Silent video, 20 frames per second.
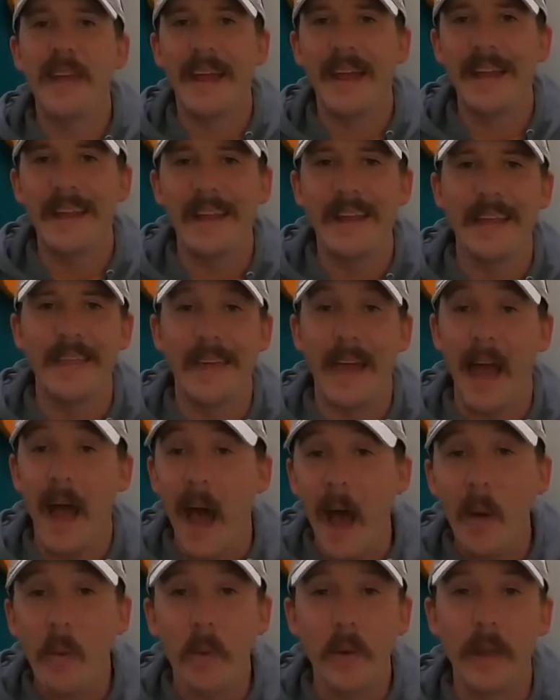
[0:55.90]
technique that
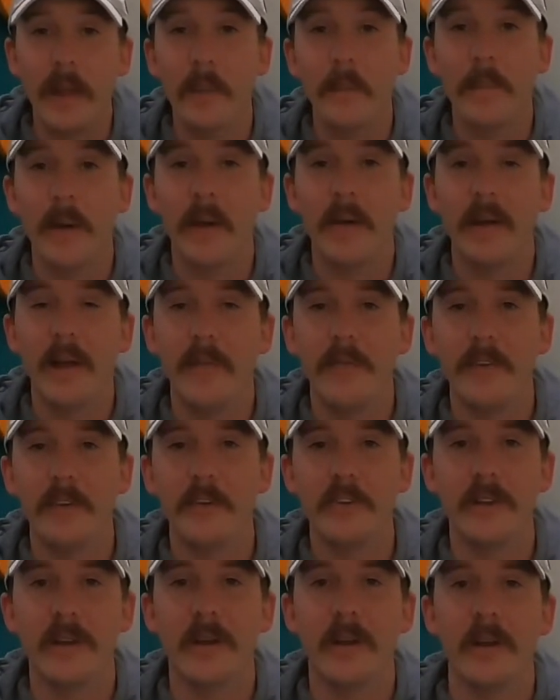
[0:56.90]
I want to get better at
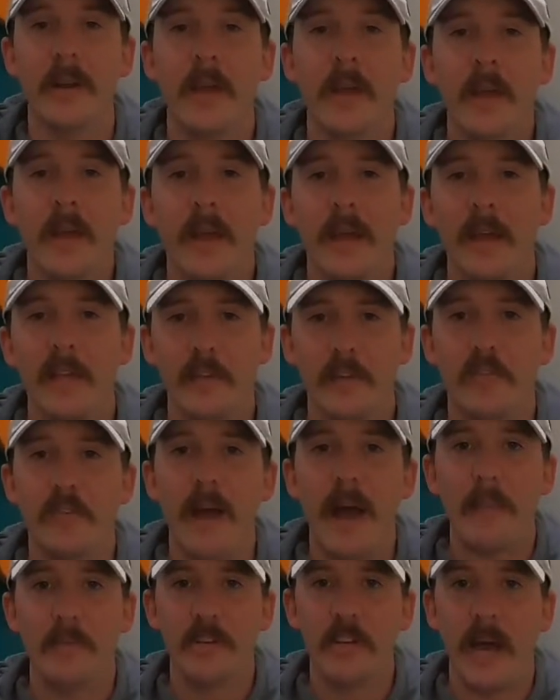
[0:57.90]
this year is a
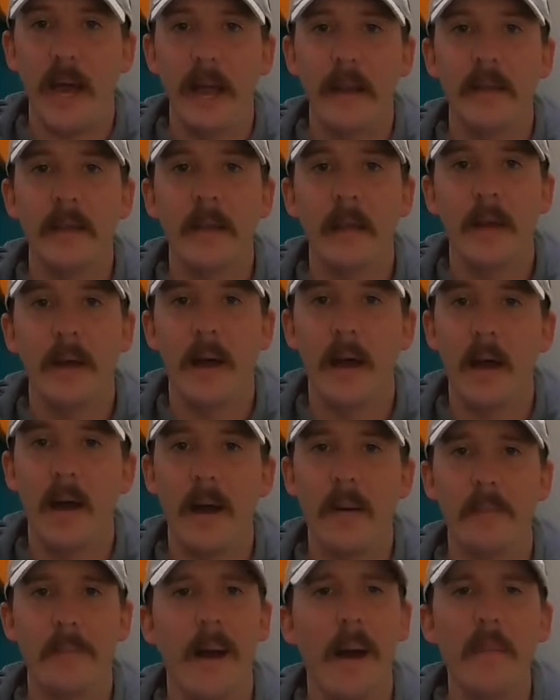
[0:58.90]
drop shot.
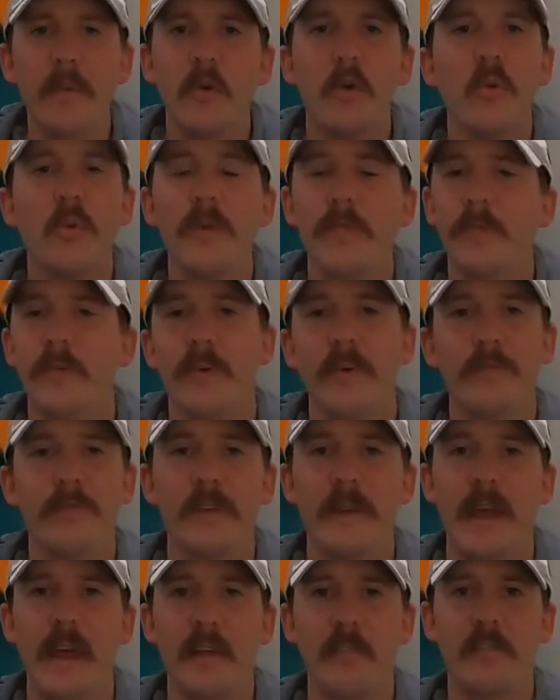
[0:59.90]
I'm cool with throwing
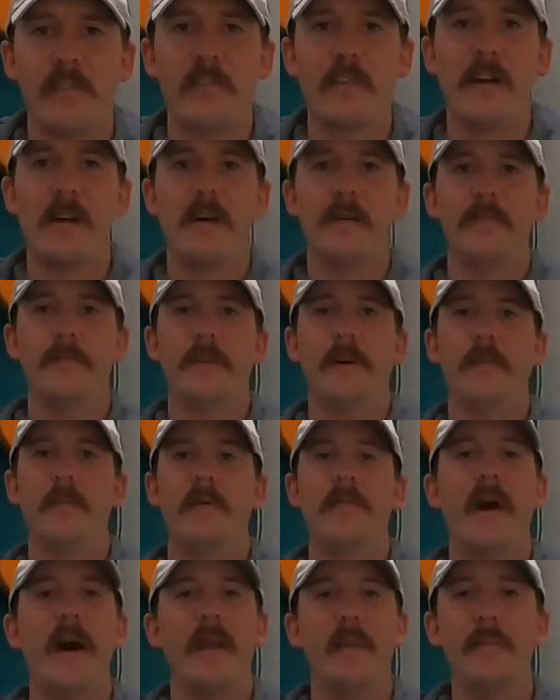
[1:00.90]
finesse stuff. A
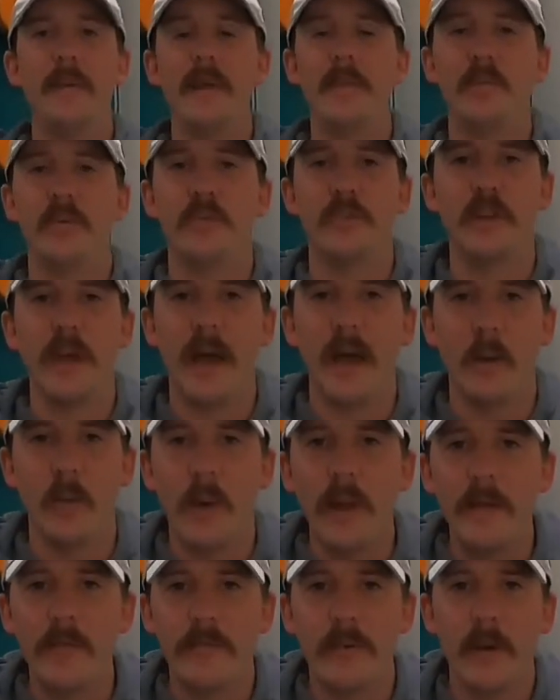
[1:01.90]
lot of people shy
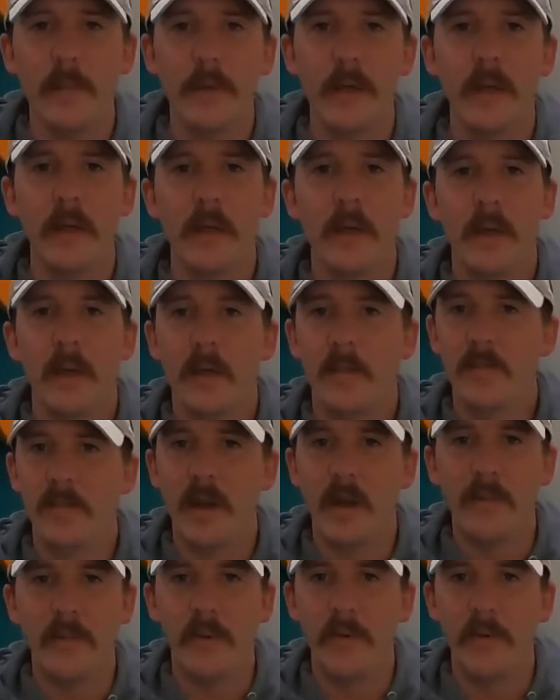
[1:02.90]
away from it. It's not